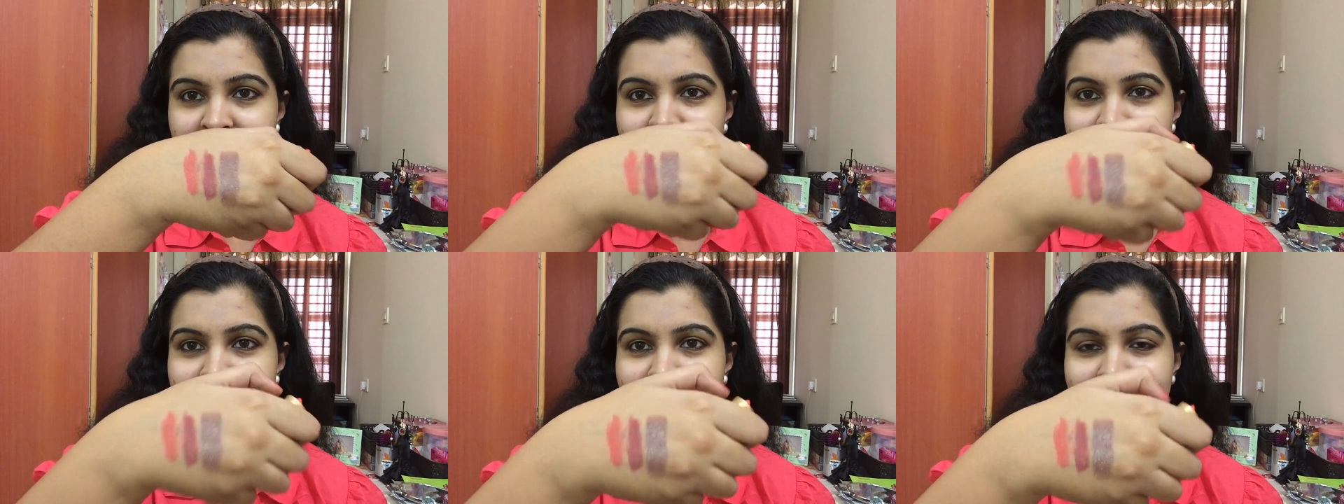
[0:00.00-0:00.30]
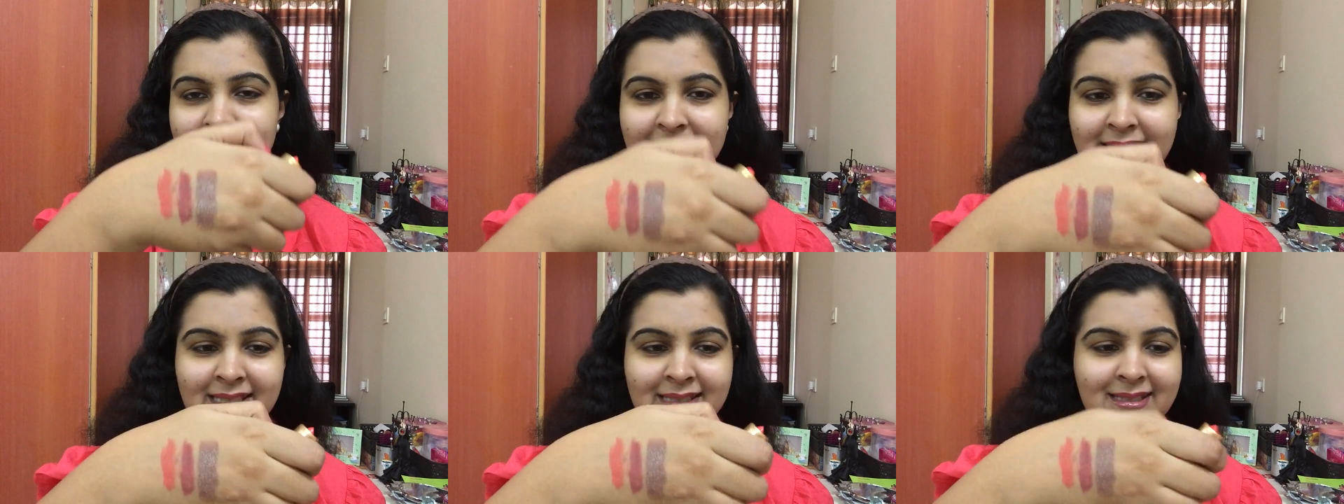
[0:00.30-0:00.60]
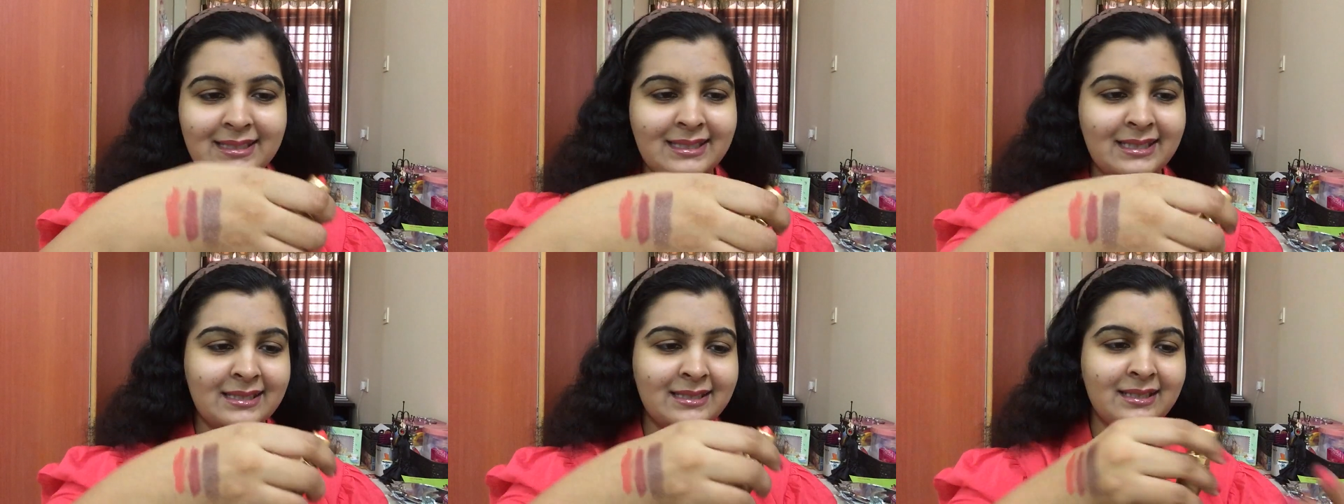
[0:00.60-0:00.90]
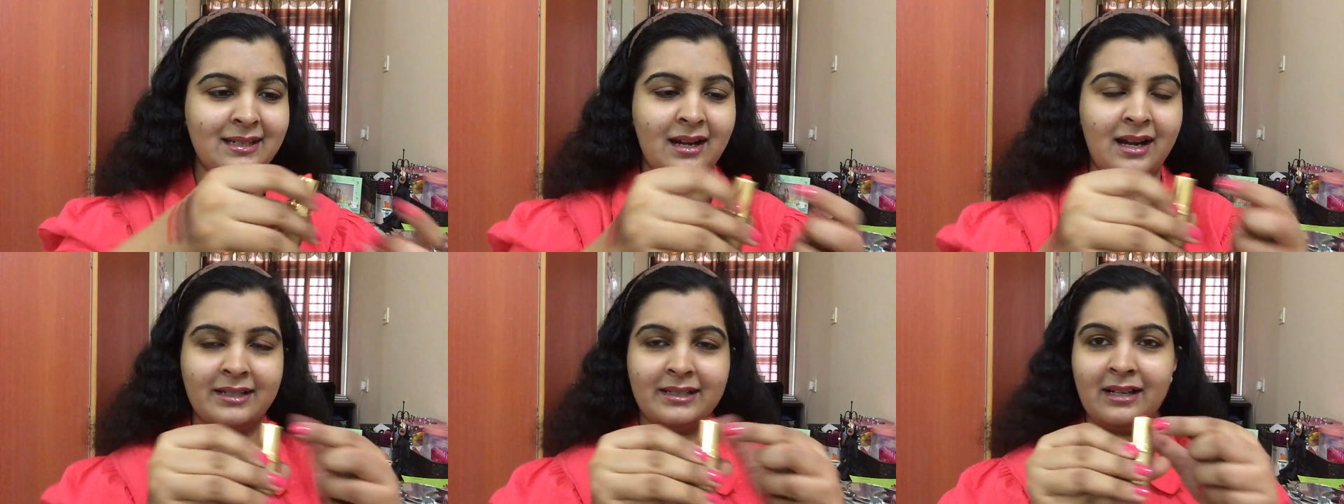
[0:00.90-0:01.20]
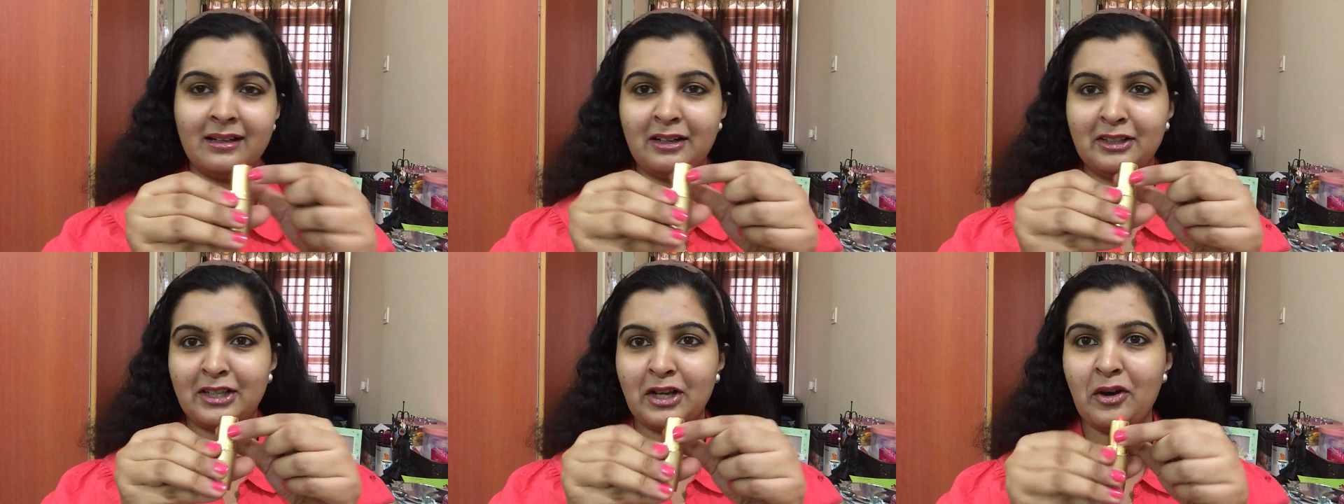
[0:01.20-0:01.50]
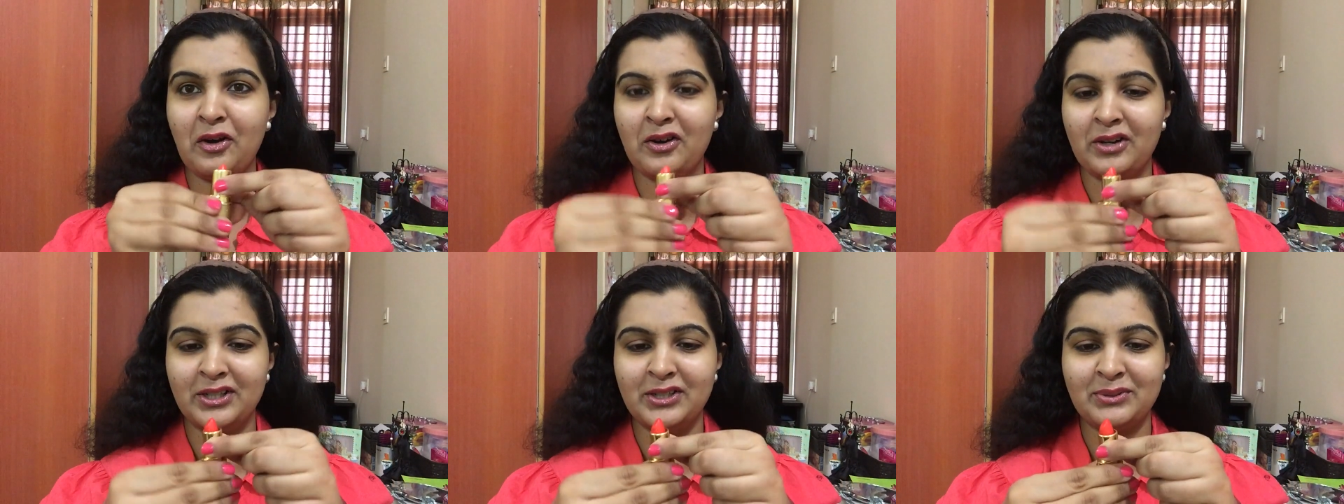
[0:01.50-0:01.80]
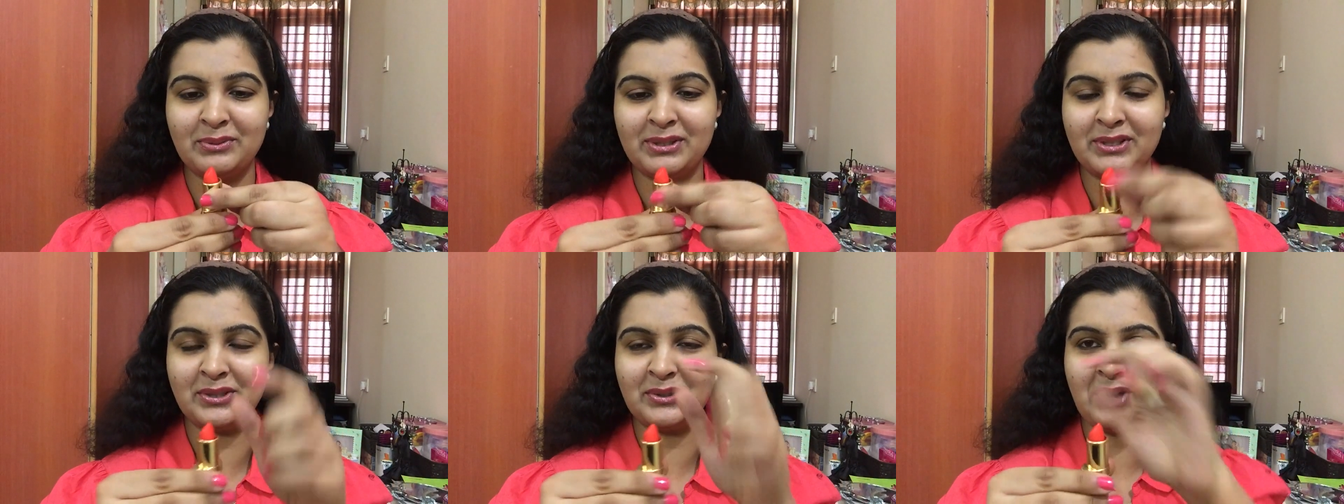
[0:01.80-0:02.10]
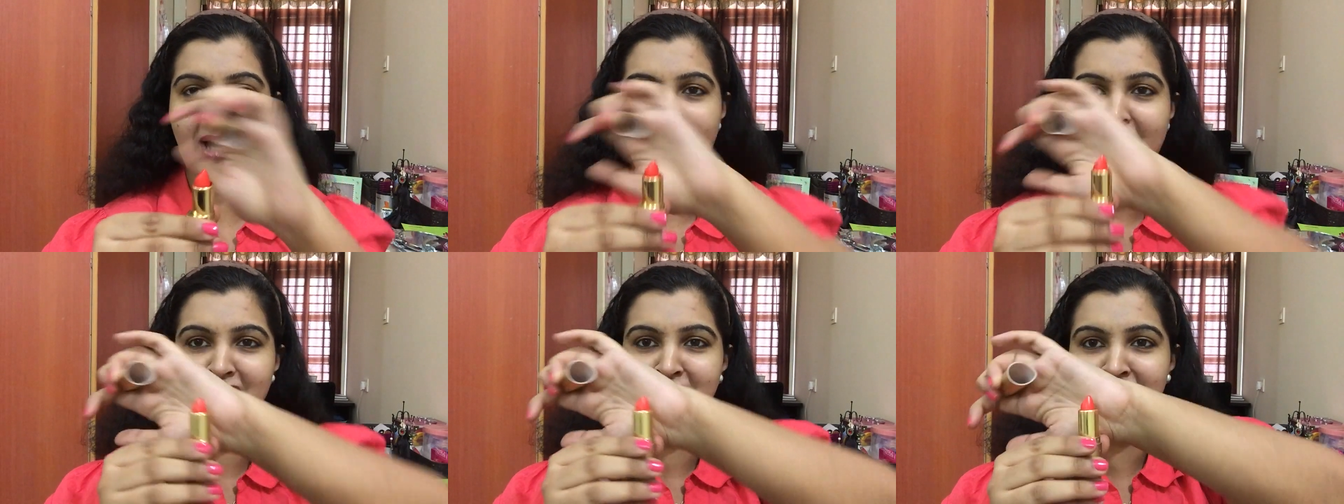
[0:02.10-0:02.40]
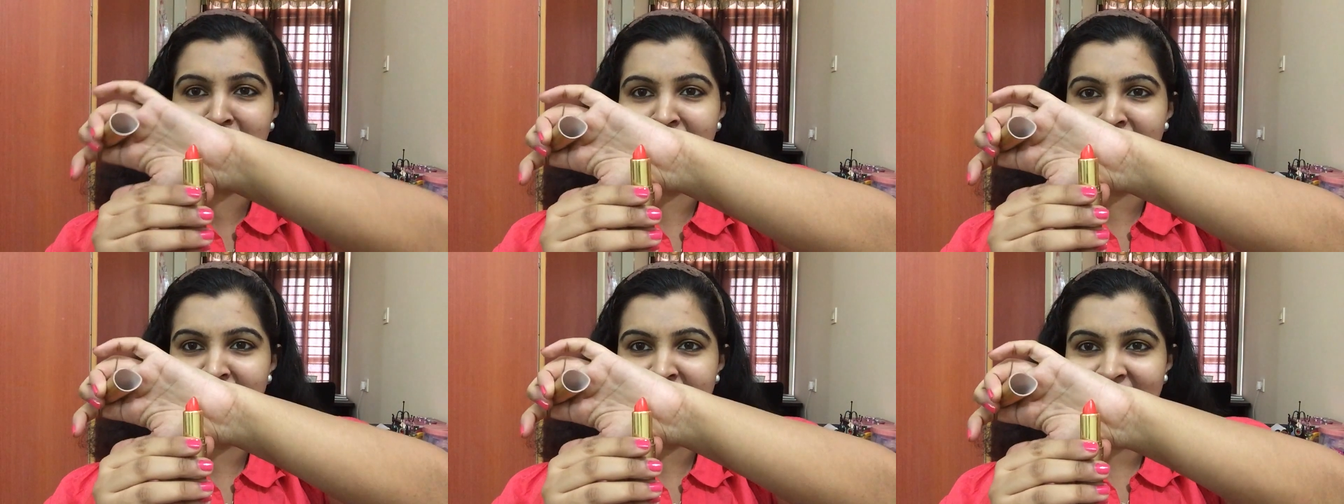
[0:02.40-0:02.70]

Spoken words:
this is the Hatta Katta orange which you have,